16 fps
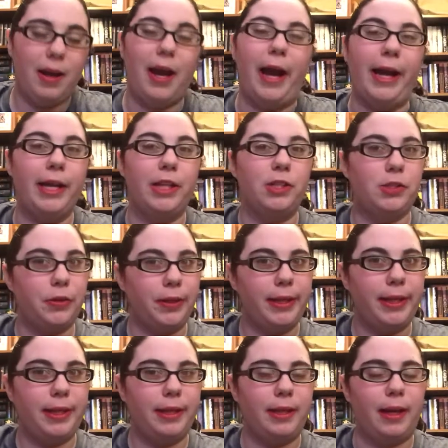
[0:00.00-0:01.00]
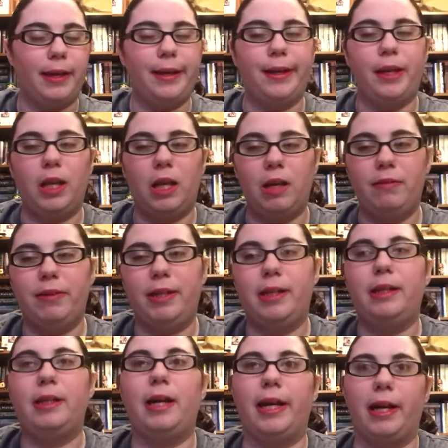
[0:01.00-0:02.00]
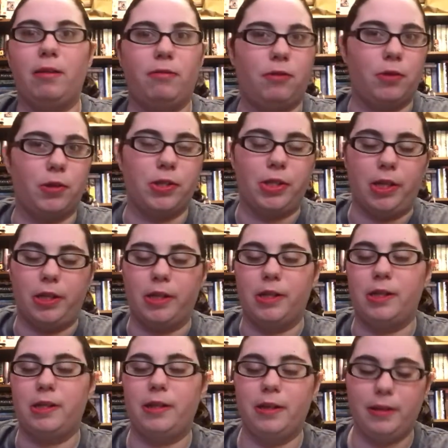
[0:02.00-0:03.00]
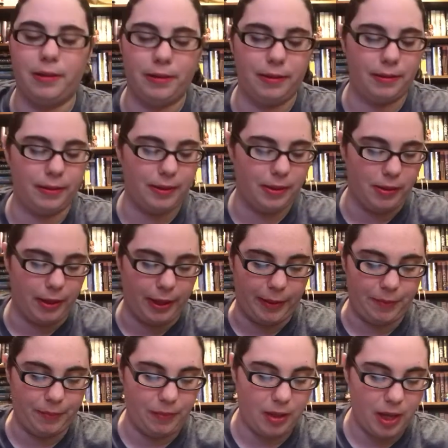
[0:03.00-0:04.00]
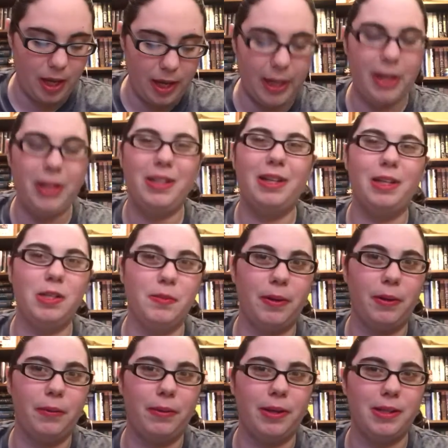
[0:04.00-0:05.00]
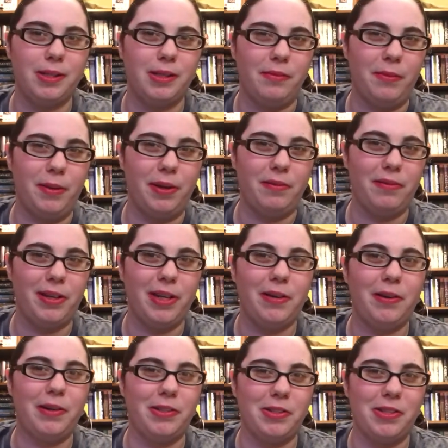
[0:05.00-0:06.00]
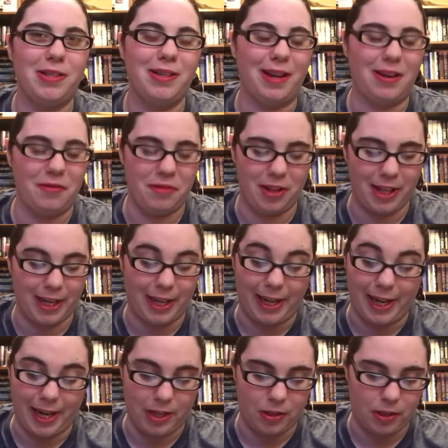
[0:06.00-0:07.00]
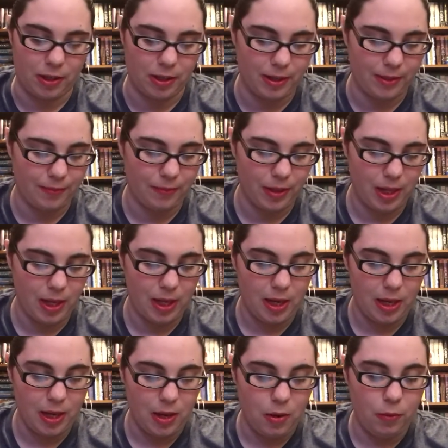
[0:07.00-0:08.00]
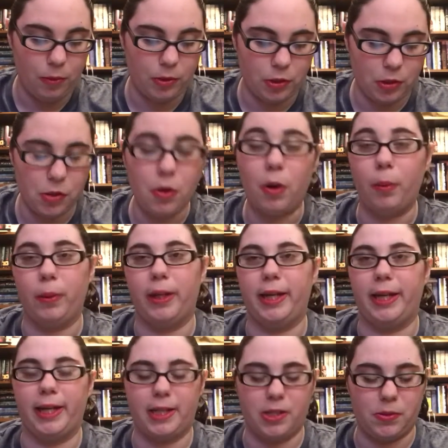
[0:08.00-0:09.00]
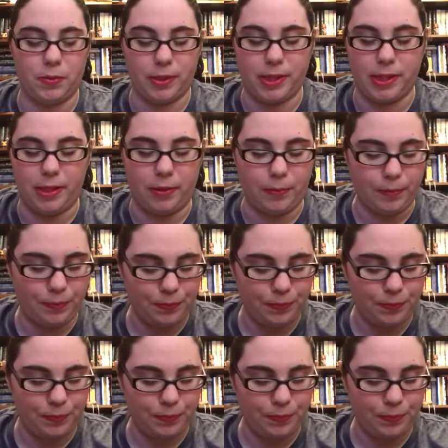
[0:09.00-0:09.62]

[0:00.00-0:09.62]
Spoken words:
I enjoyed it. I didn't love it. Again, 4 stars. So yeah. Can you tell it's been a while since I've made a video? I feel like I can't talk. Which is normal, I guess, but still.